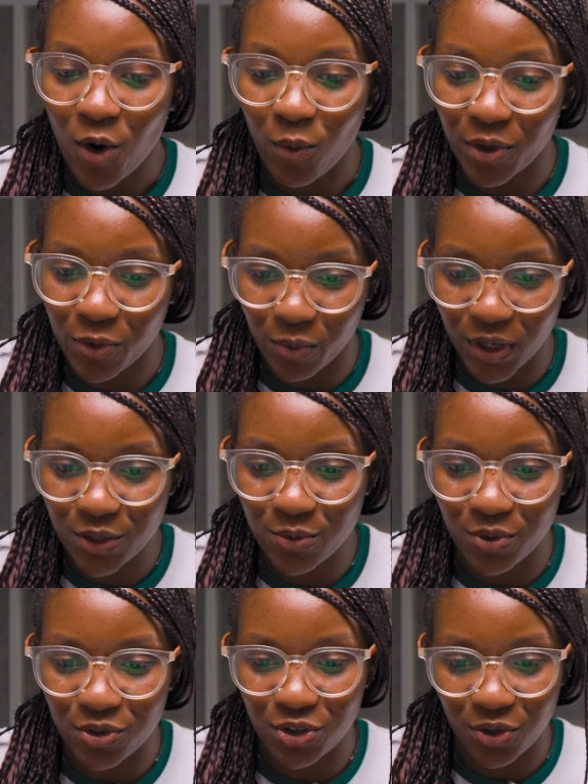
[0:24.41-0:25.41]
with which
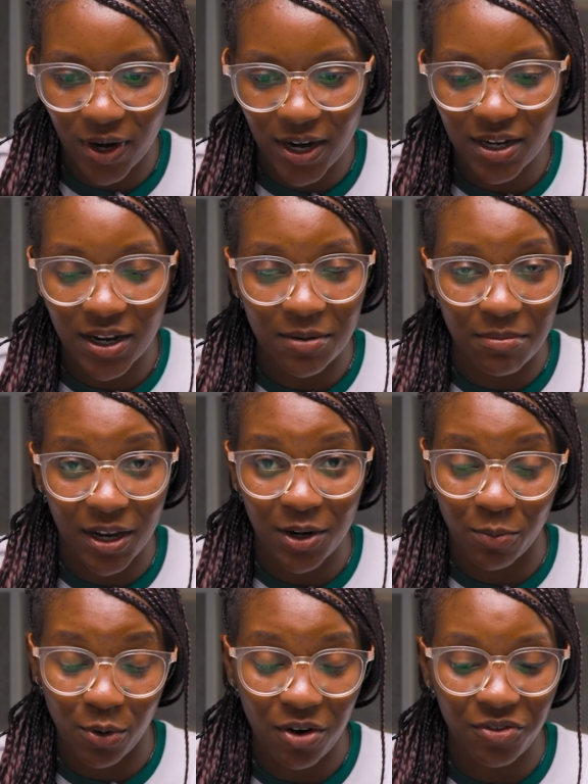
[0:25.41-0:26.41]
we'll trade and make a
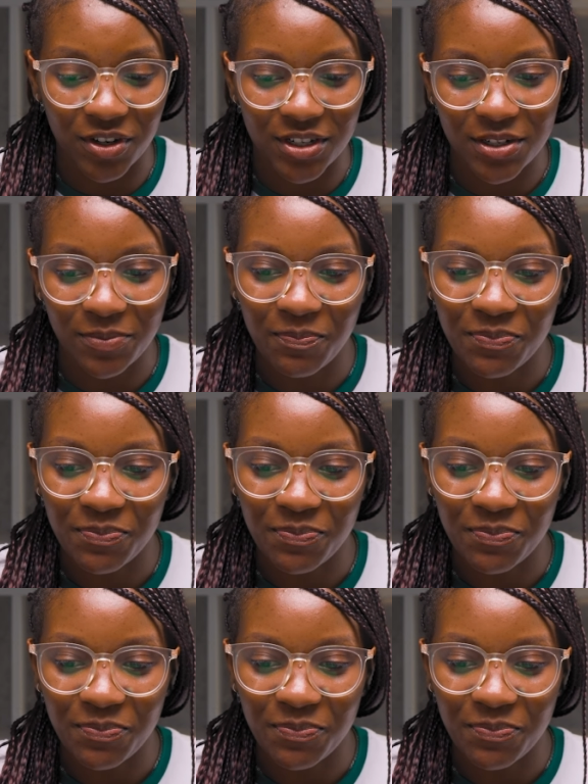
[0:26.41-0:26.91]
profit.